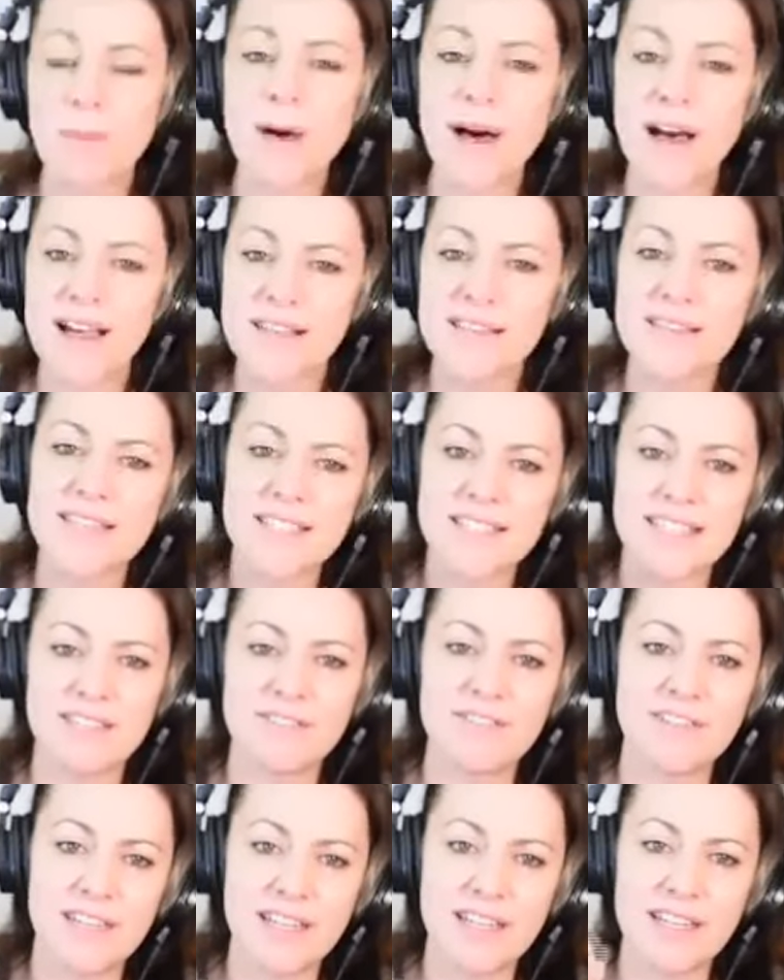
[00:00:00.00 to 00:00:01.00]

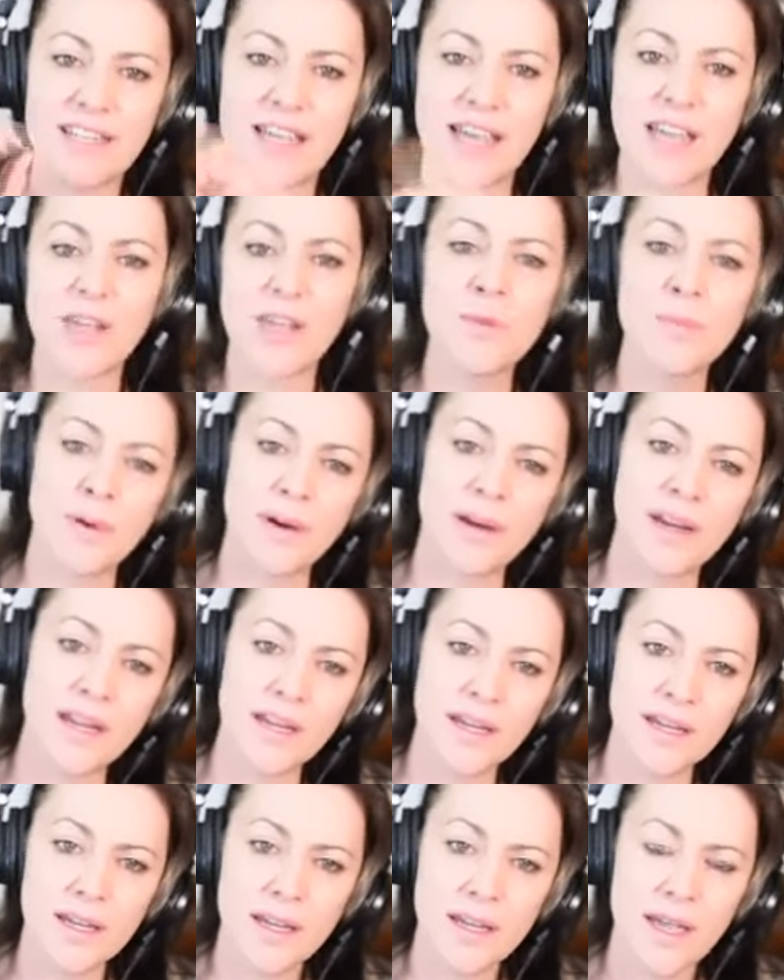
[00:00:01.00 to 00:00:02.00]
positivity that you
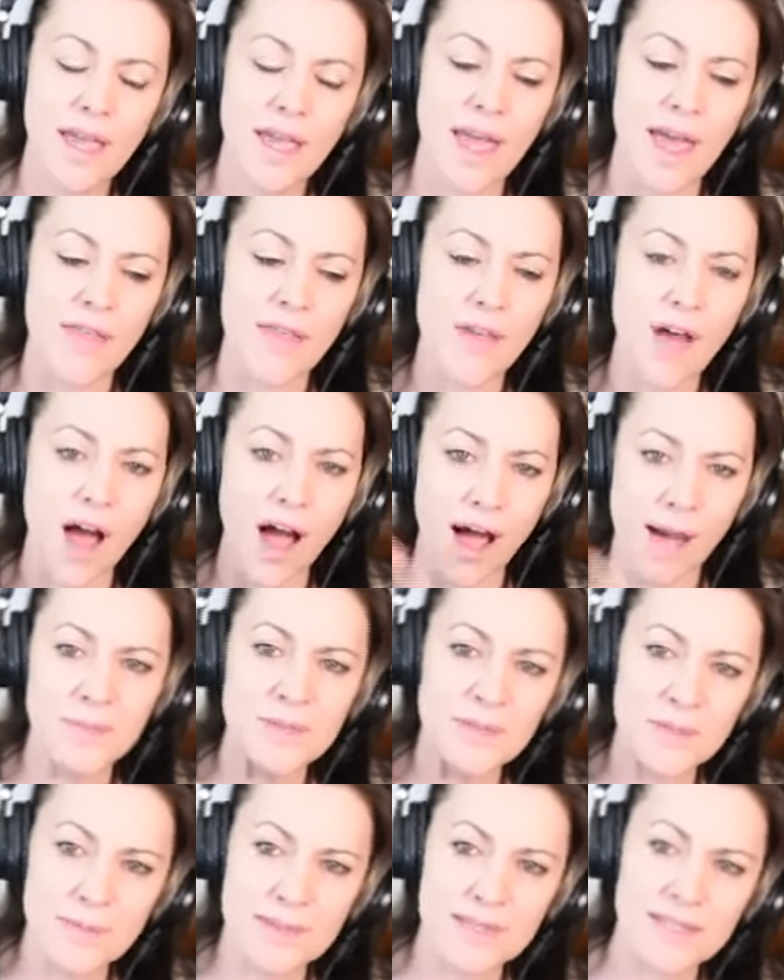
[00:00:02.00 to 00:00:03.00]
bring and the
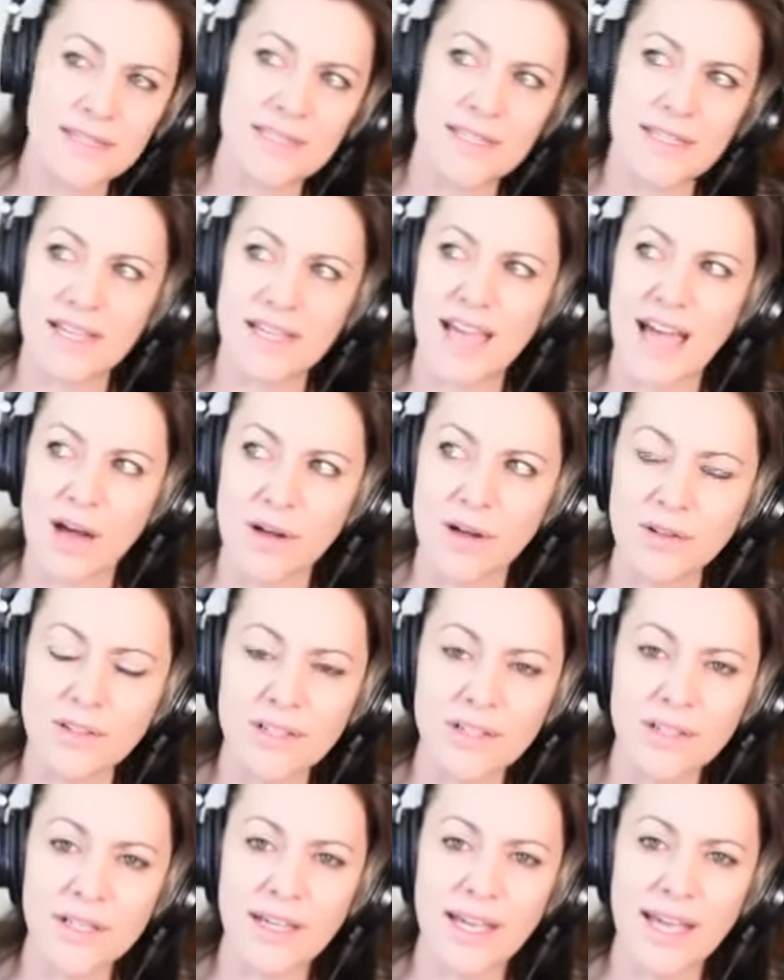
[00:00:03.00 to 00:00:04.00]
optimistic
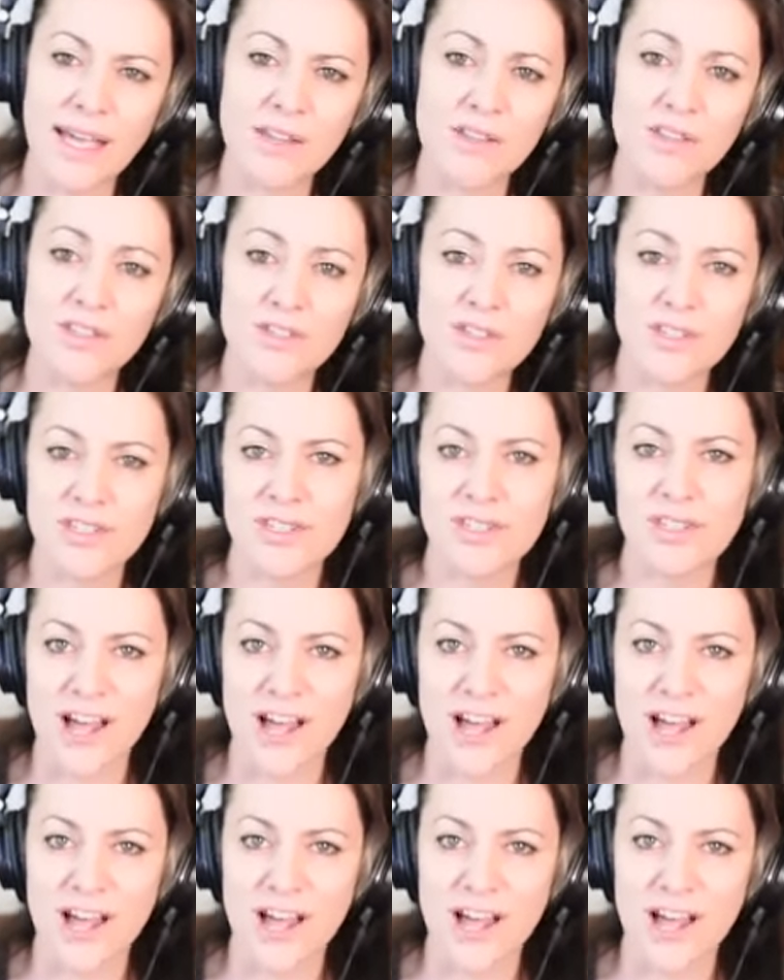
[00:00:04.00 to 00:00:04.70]
outlook and just